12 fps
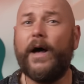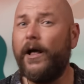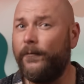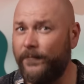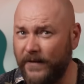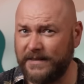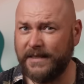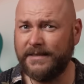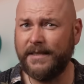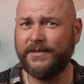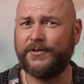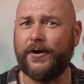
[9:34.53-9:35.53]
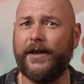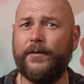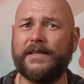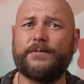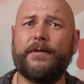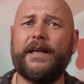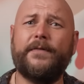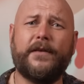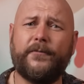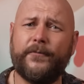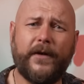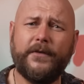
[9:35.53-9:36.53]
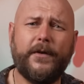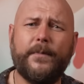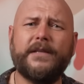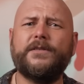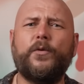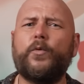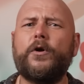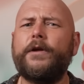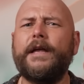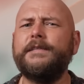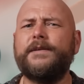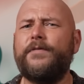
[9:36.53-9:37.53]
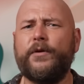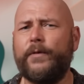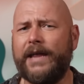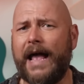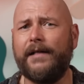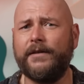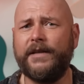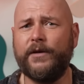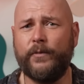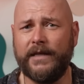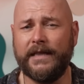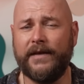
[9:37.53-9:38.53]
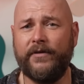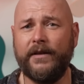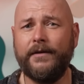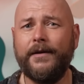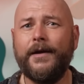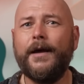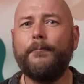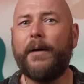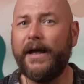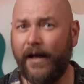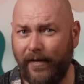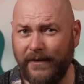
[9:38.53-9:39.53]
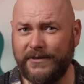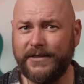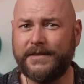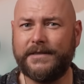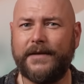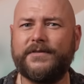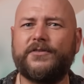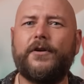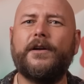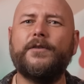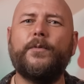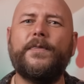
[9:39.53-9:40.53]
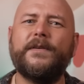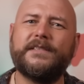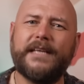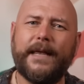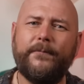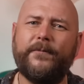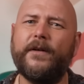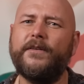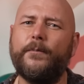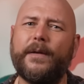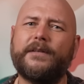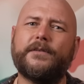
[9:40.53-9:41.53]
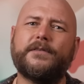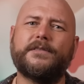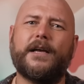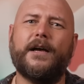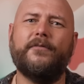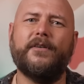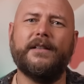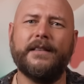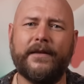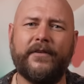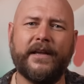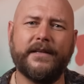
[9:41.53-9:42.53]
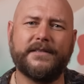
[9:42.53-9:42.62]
While physicists try to explain the fundamental workings of the reality we live in, biologists have struggled with the same fundamentals of living